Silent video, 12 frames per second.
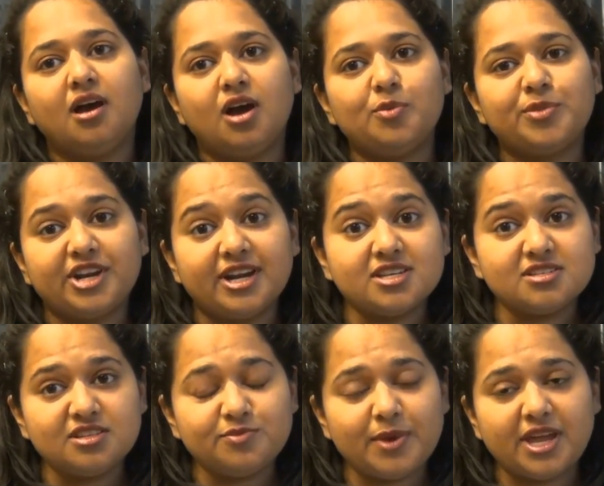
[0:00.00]

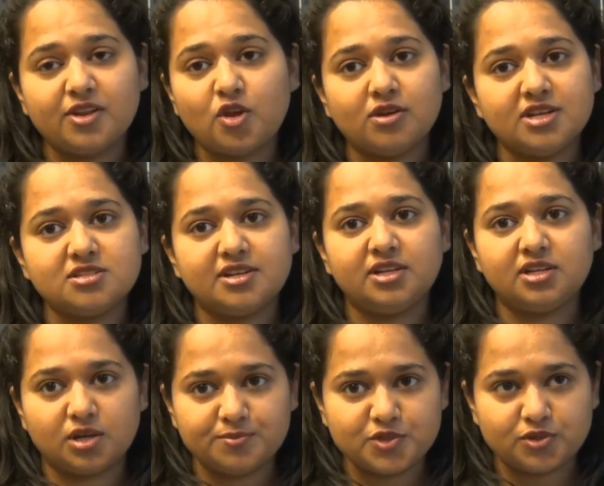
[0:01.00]
upgradation in my knowledge in
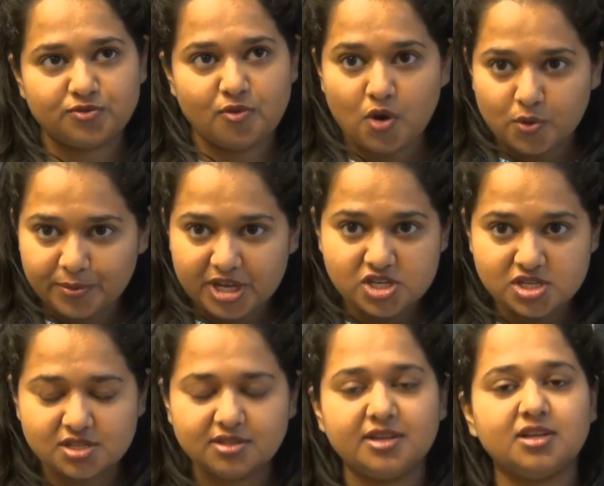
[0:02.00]
terms of
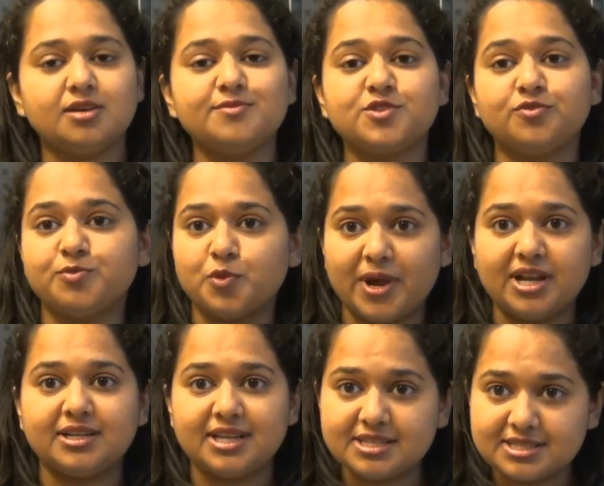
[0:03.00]
automation, in terms of
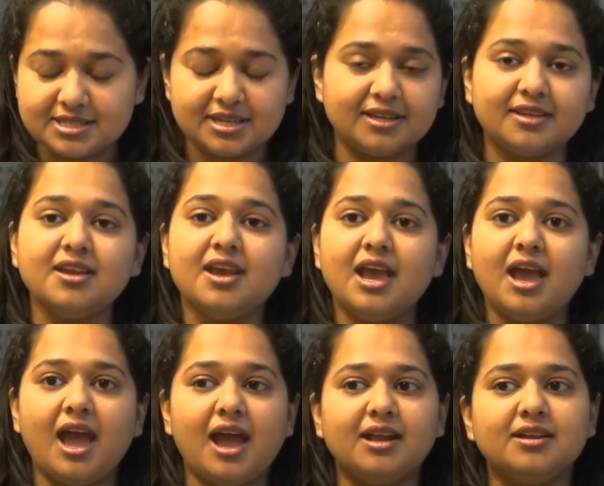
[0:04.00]
mobile testing,
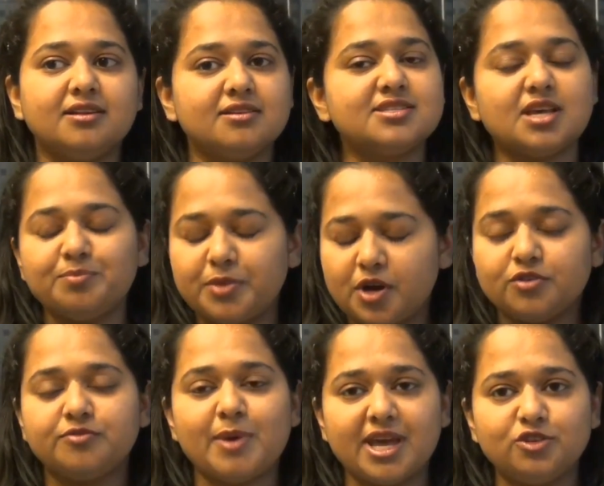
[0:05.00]
and some part
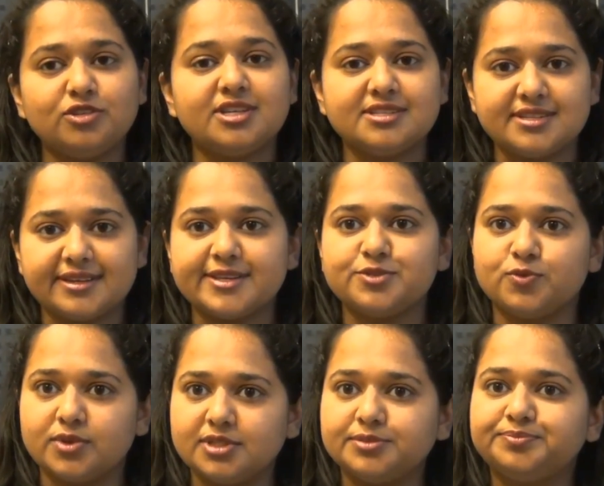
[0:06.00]
of manual testing as well.